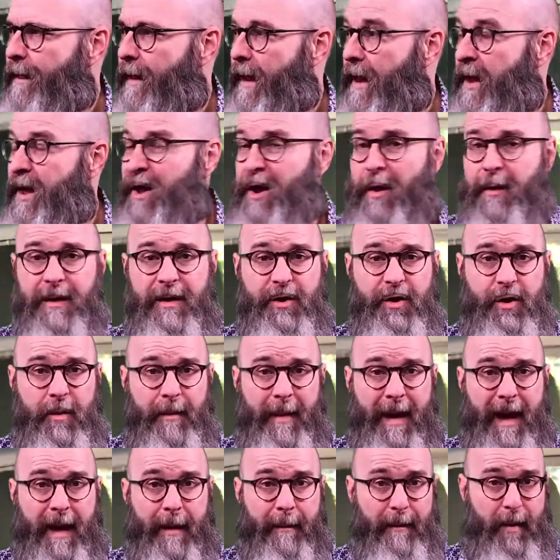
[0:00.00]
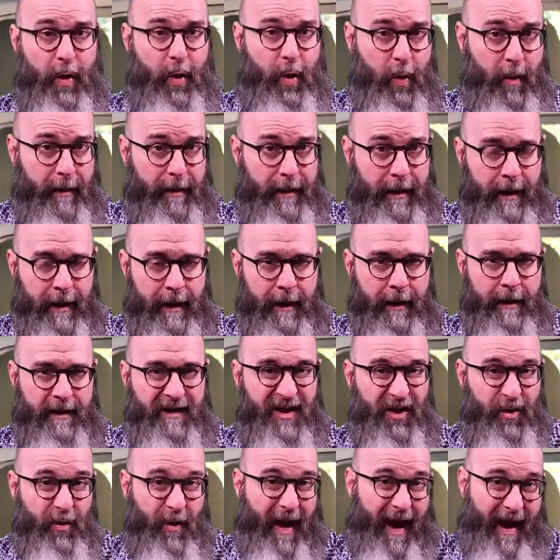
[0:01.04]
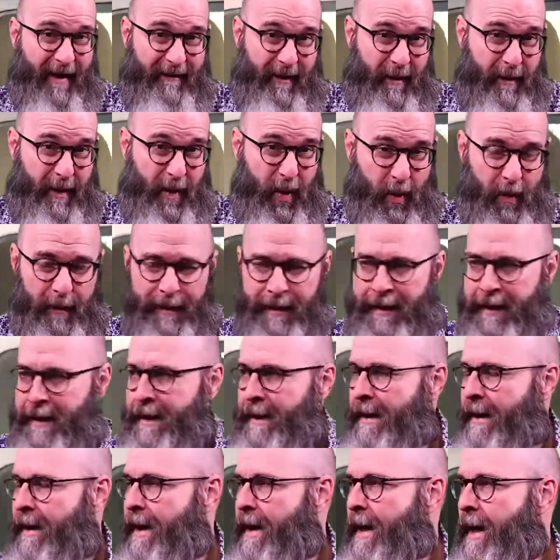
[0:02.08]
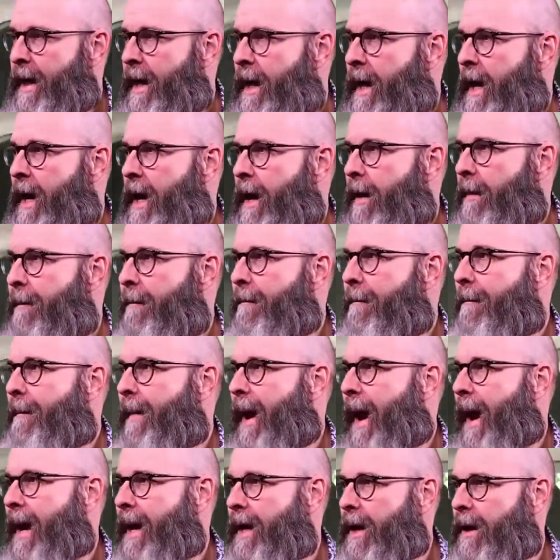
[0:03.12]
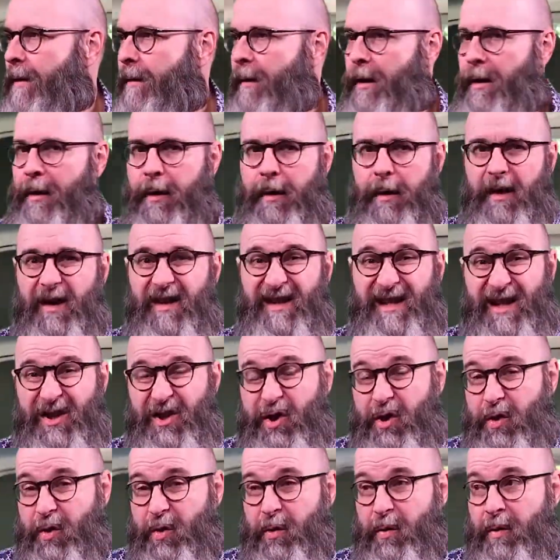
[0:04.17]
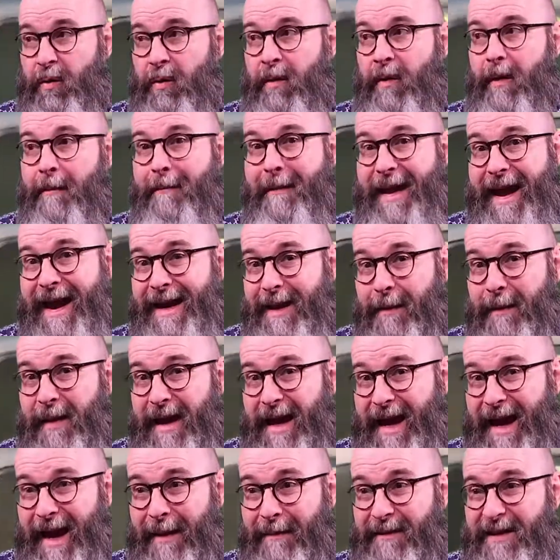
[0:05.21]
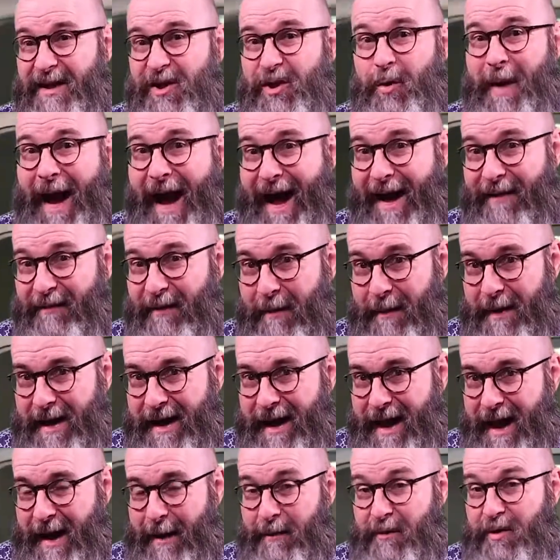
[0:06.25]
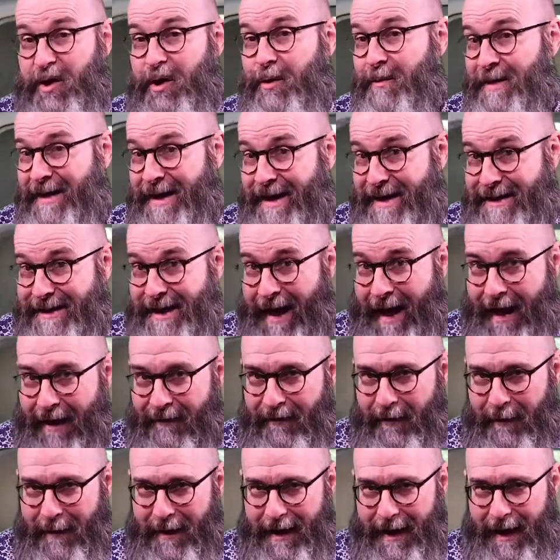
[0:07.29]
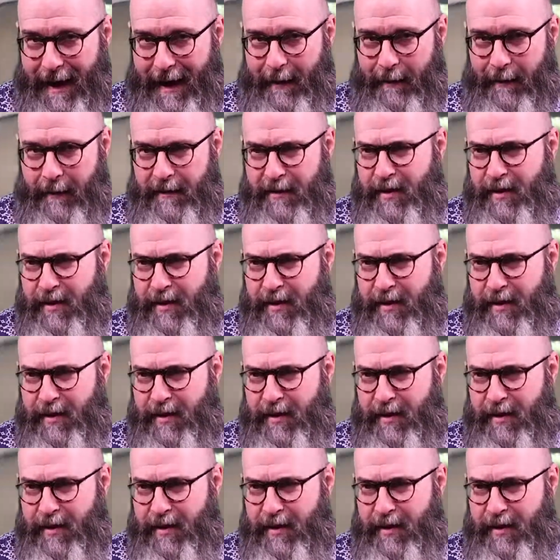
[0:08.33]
You know, did you make poop? Did you have a poop? My era heard, did you make BM? Did you have a BM? Do you need to have a BM?